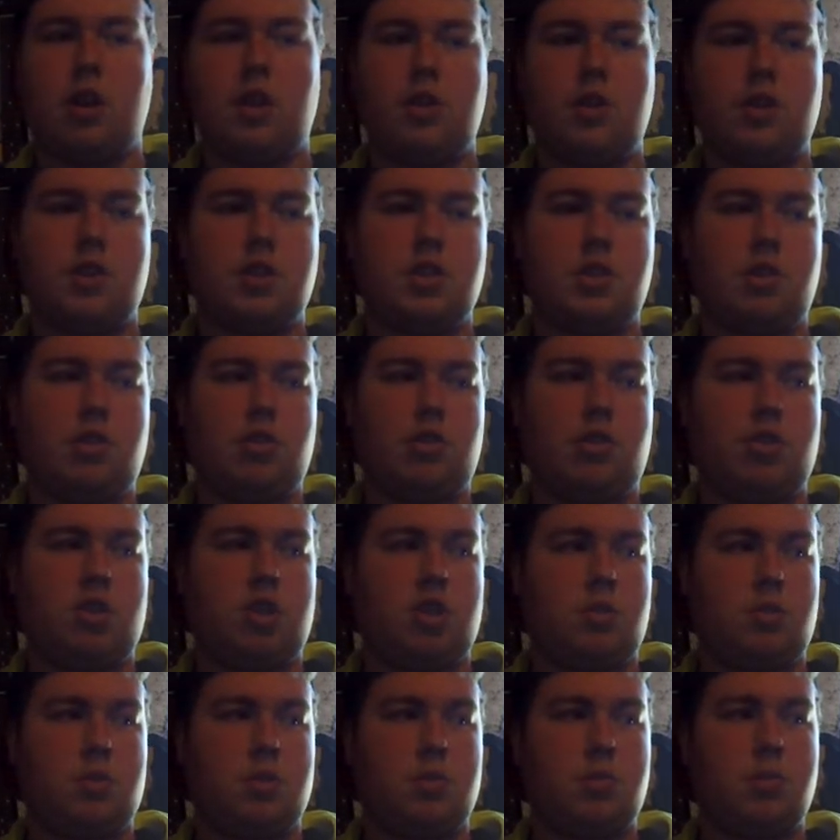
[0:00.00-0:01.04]
The solo on
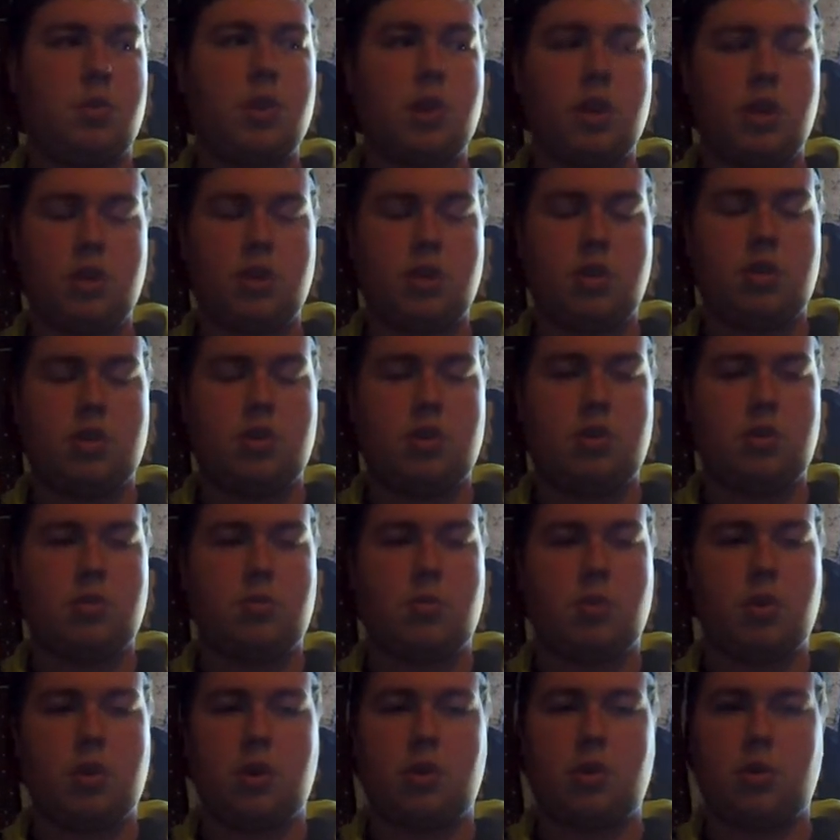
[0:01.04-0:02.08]
it was pretty good,
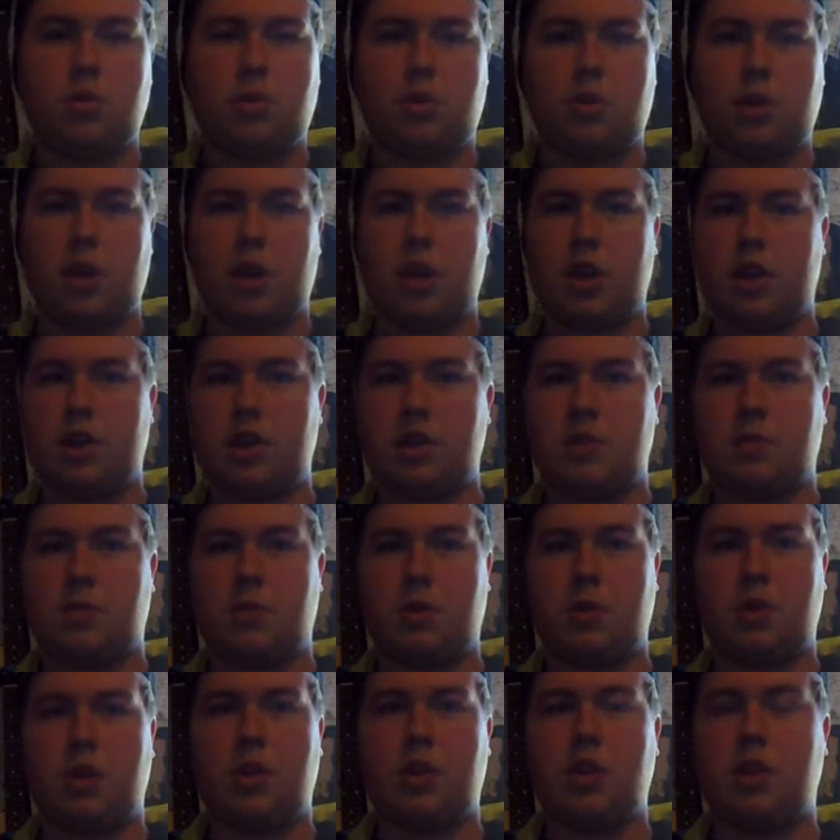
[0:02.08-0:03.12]
pretty cool, I guess, but
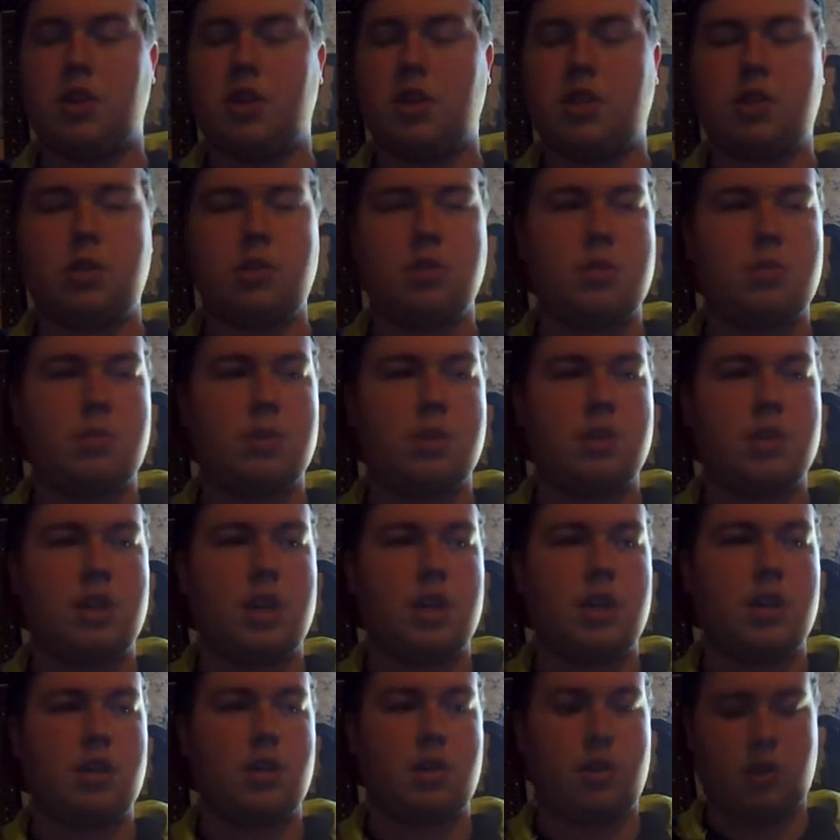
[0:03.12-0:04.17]
nothing too
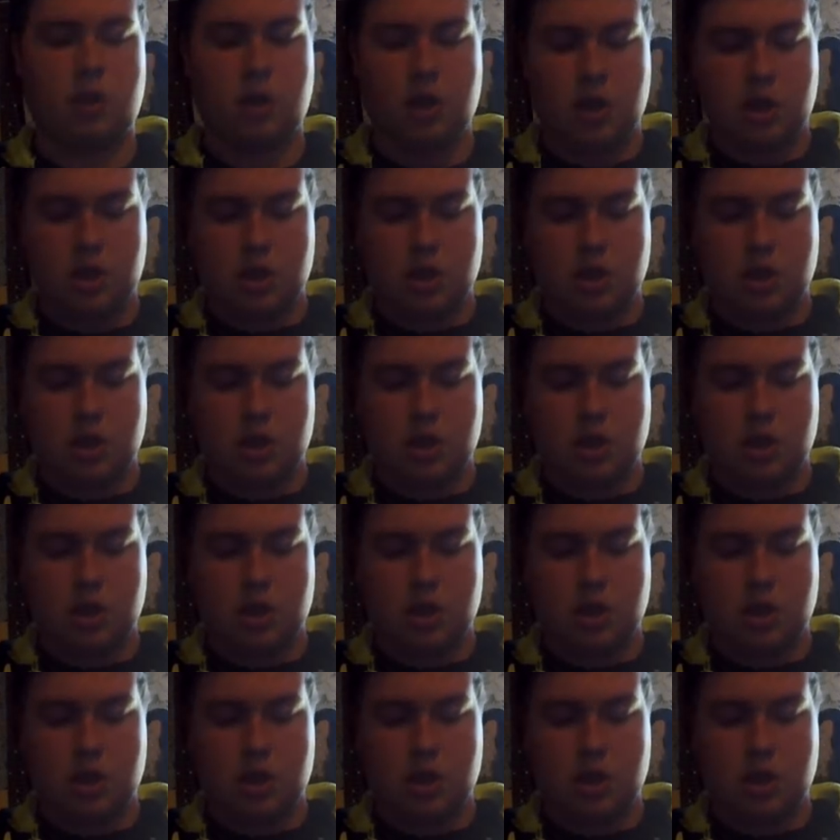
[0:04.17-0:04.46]
spectacular.